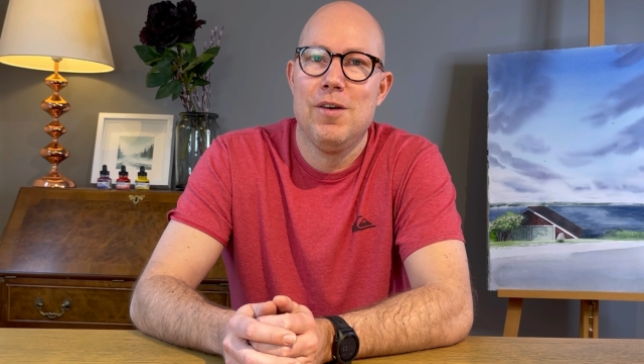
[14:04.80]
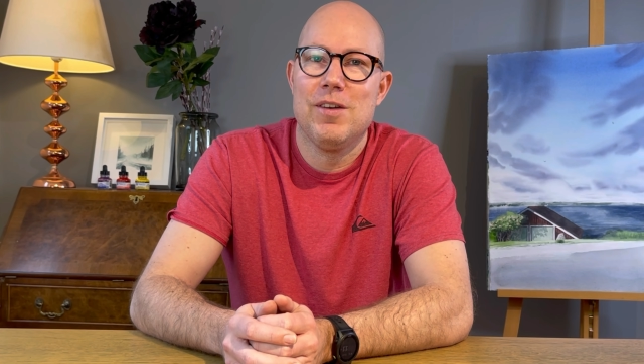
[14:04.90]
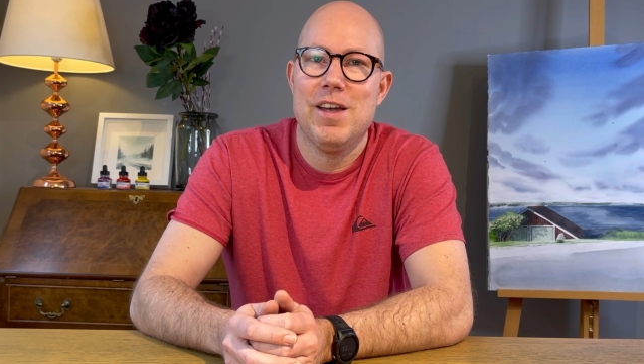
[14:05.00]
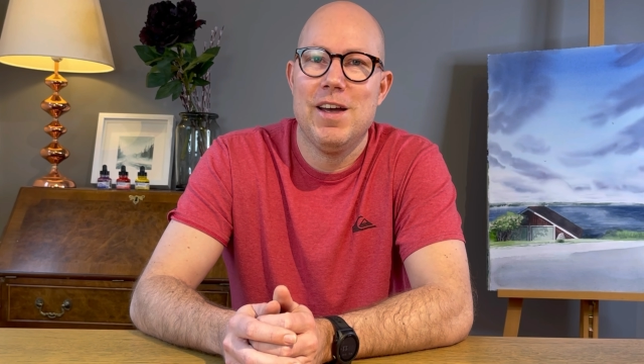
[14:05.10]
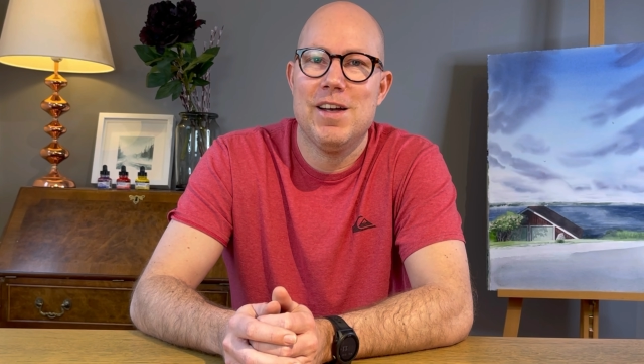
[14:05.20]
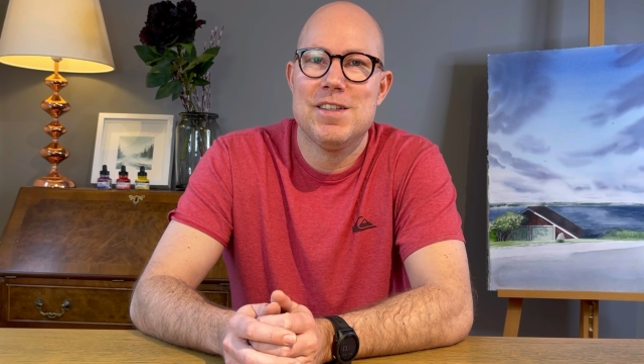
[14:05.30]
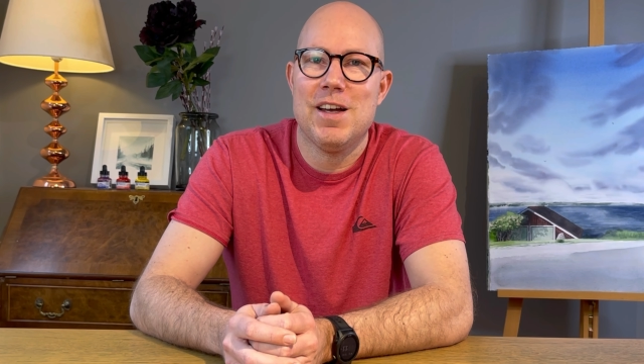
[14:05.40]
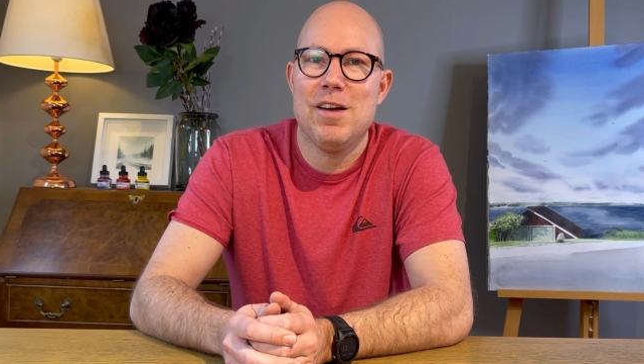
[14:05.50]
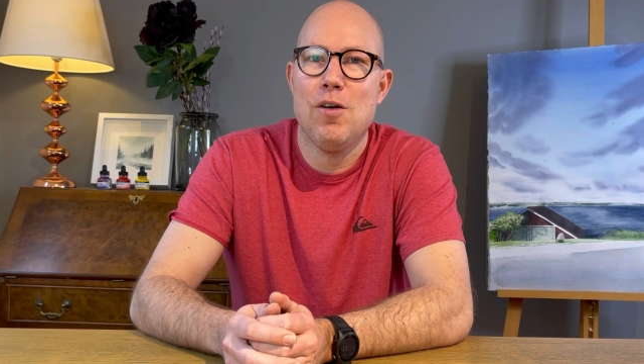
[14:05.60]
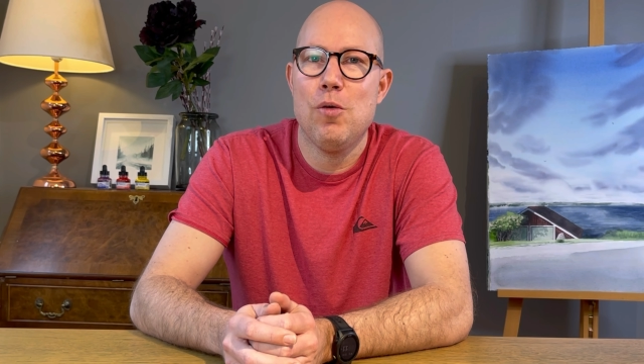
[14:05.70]
Okay guys,
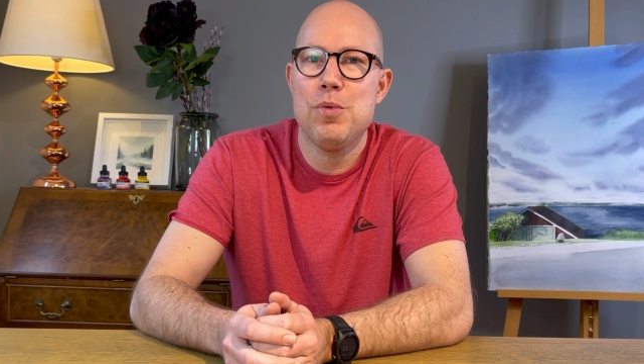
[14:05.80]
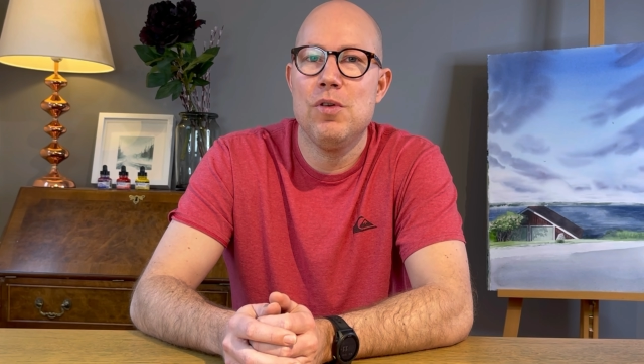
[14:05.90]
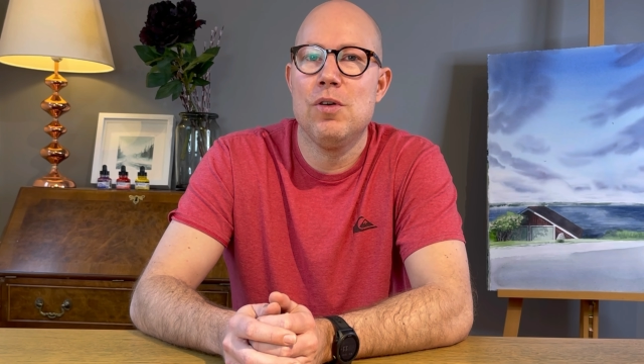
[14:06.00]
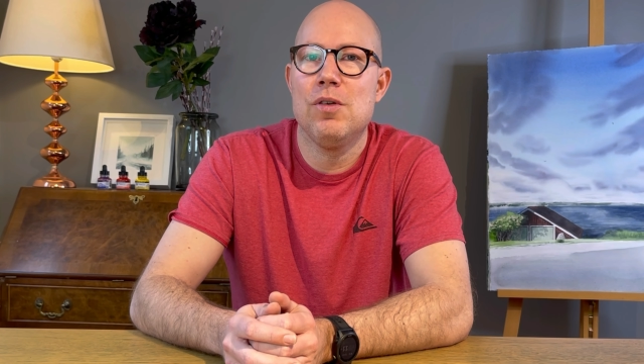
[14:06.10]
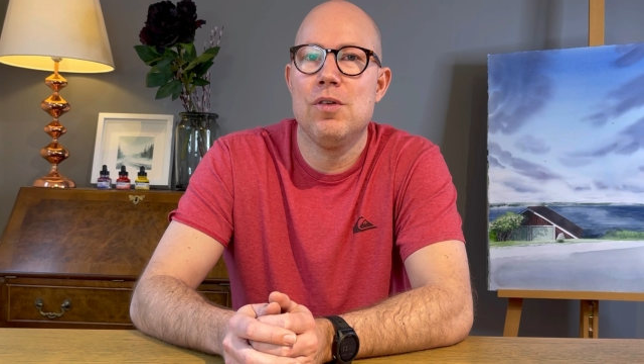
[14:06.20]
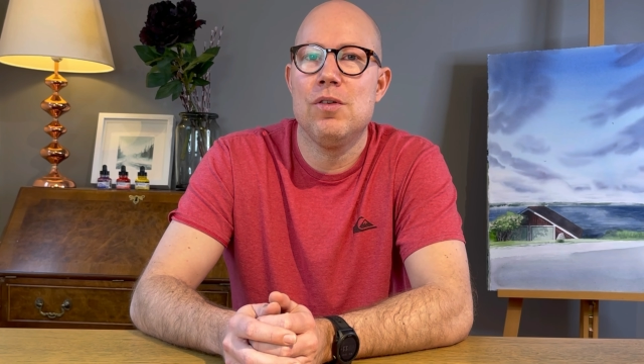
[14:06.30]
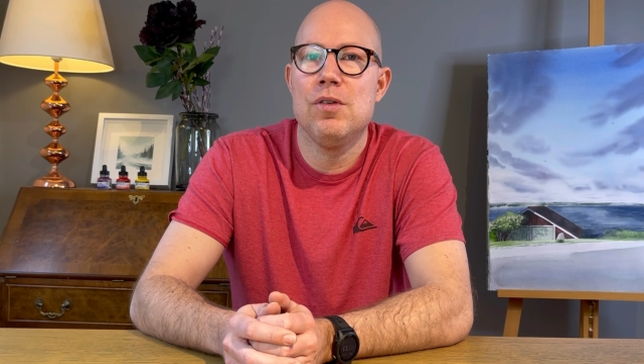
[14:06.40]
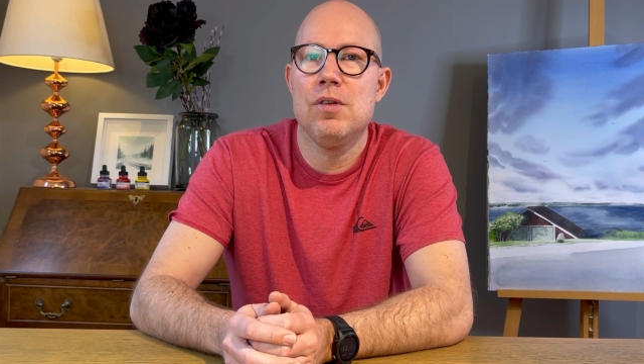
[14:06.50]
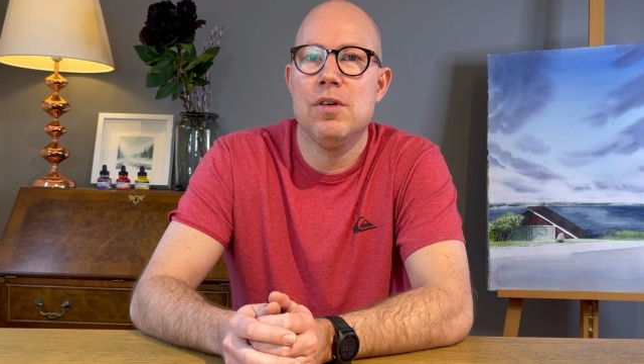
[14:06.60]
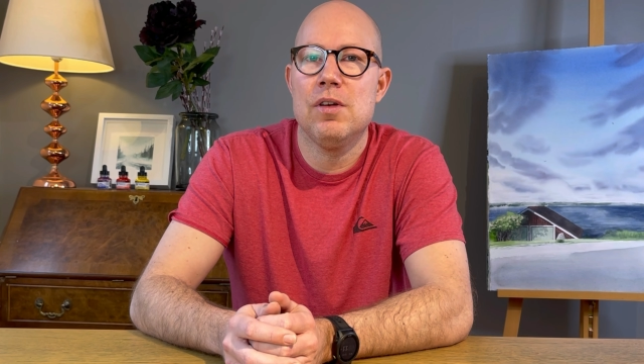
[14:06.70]
I hope you
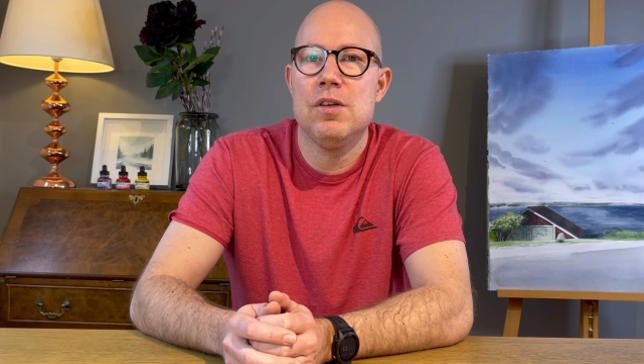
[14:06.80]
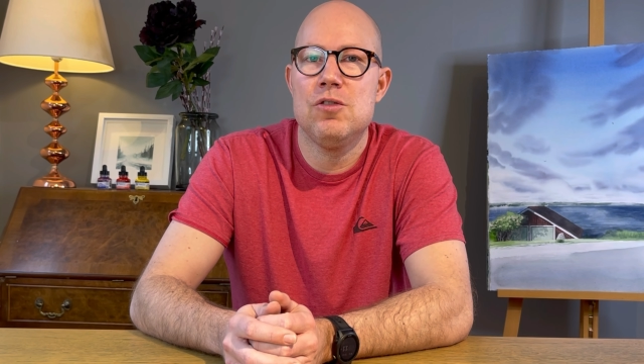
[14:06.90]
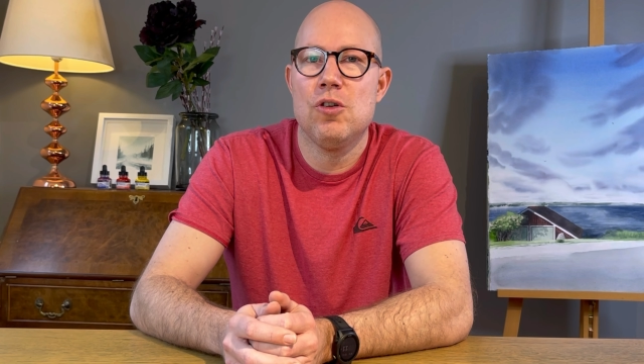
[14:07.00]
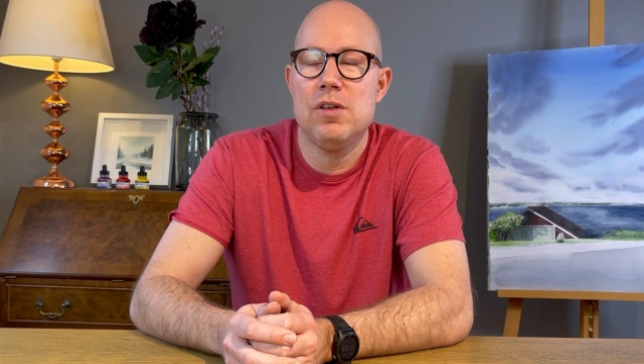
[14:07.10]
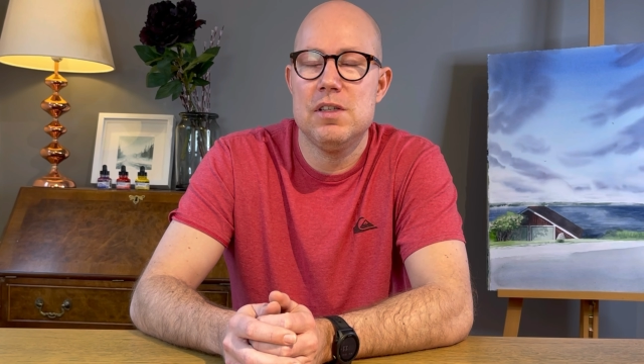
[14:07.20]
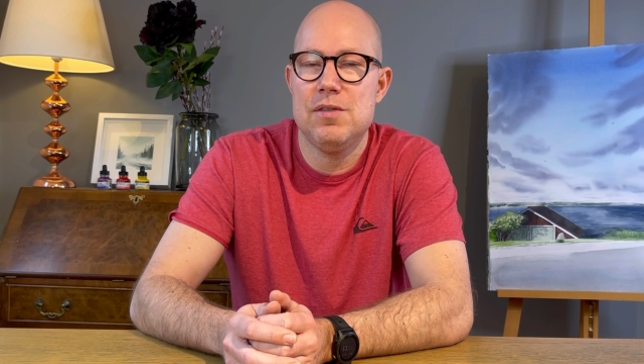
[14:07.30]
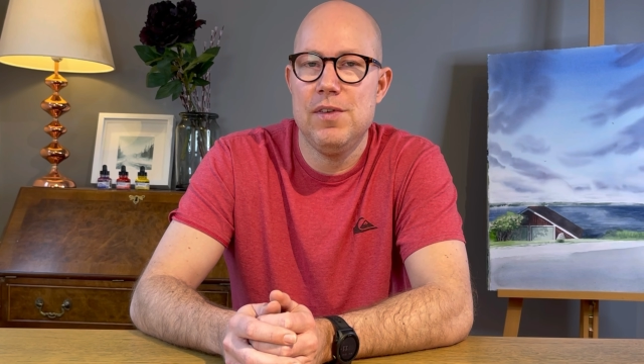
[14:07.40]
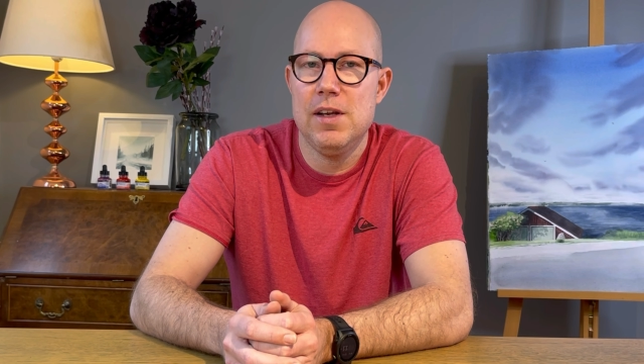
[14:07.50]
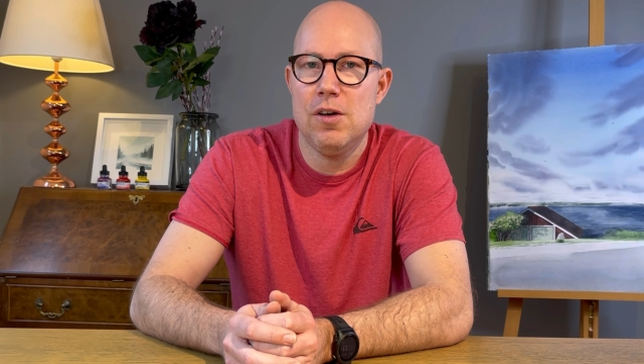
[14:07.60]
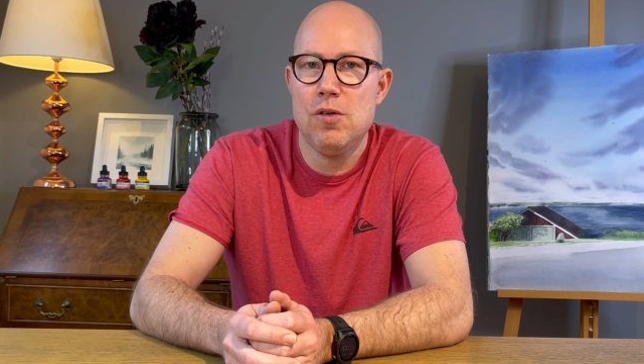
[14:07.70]
enjoyed this
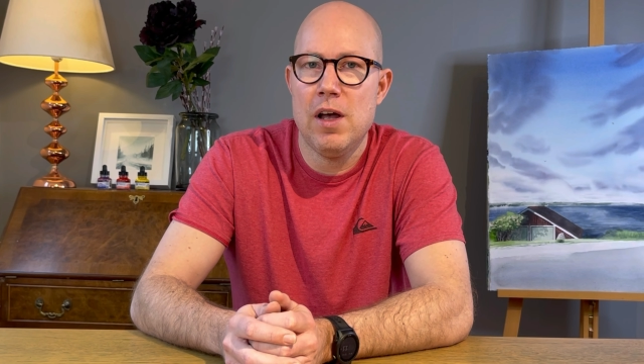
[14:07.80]
video